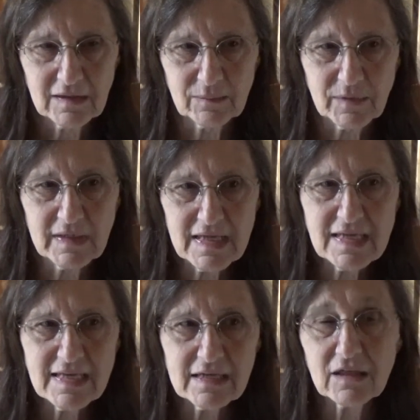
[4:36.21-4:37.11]
but he
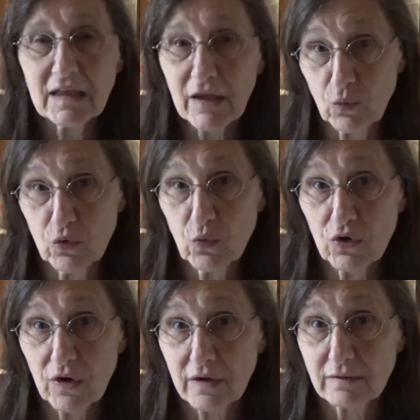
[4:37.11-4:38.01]
did like
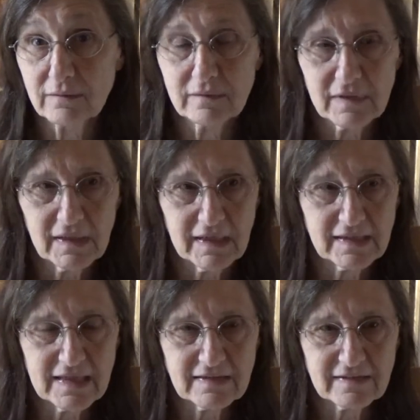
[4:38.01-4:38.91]
woodwork and
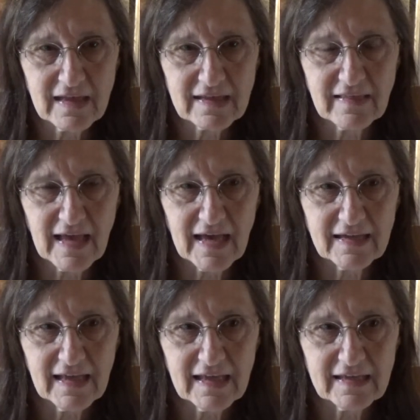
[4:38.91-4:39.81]
things like that.
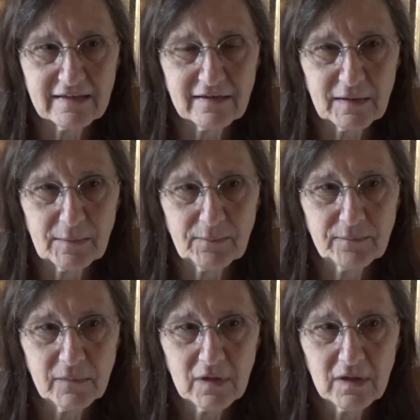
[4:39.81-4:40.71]
And
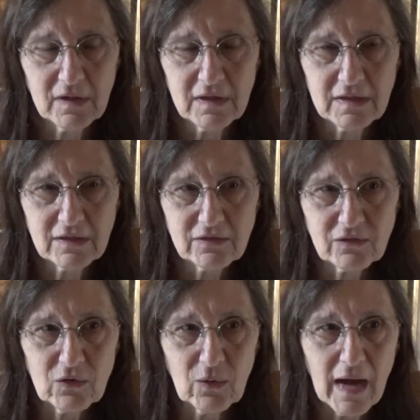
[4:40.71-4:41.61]

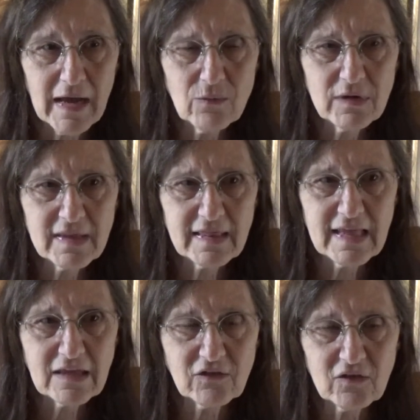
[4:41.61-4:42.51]
so I would
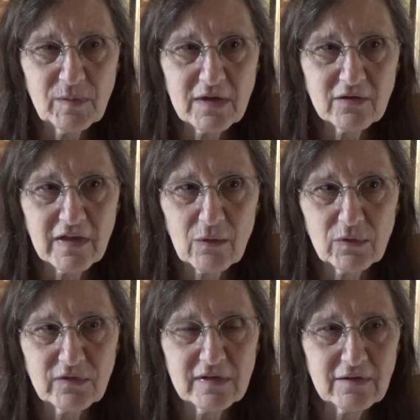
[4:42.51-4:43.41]
think, just because I
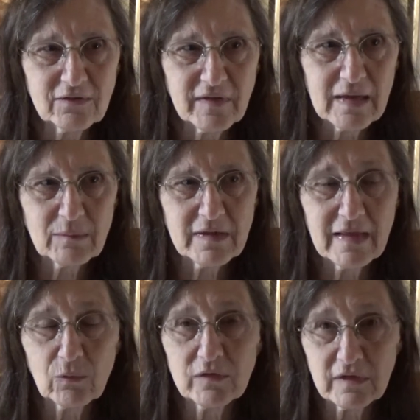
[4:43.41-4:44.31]
was in a family
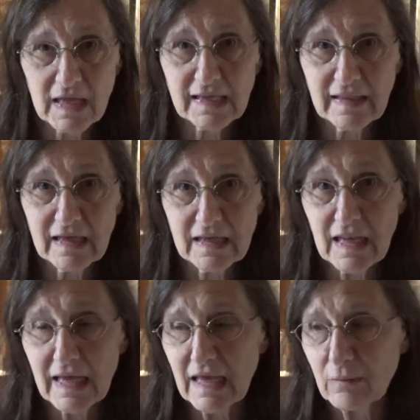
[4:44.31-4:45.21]
that was like that, and
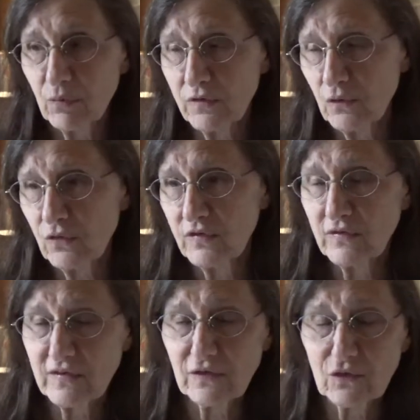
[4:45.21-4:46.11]
I had brothers and
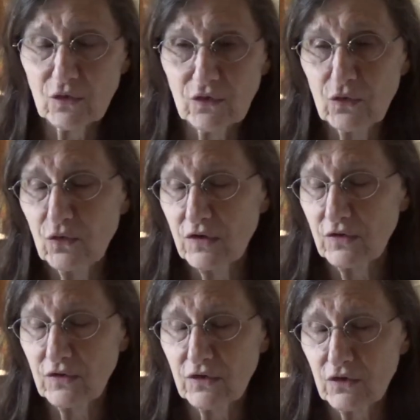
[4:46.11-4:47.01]
sisters who
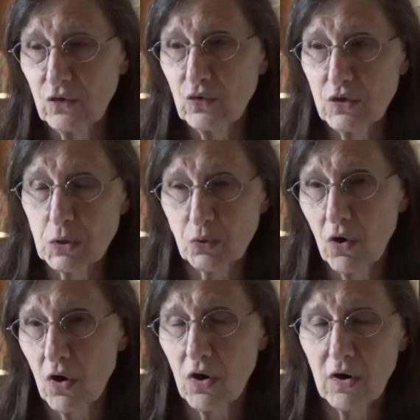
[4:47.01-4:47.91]
could
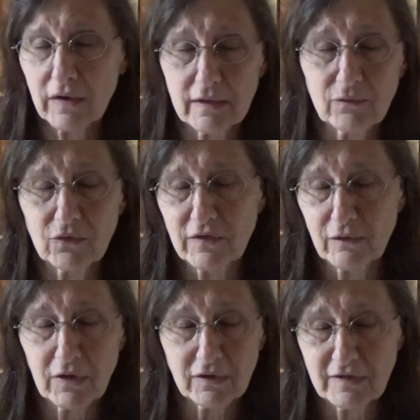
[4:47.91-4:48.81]
draw and were
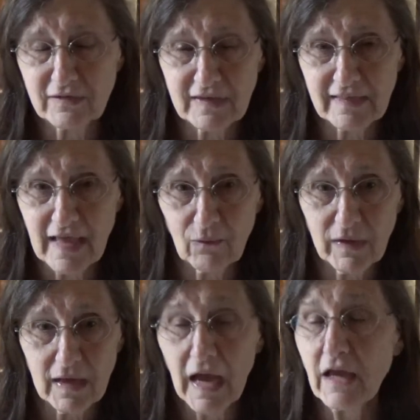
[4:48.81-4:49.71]
very artistic that
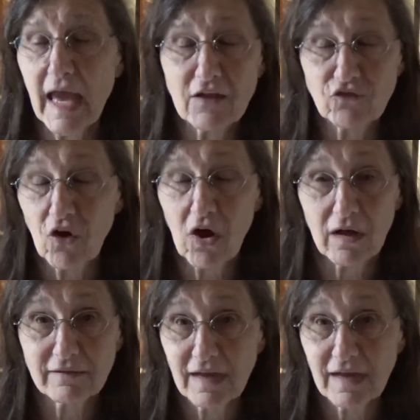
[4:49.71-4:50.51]
way. I can't draw.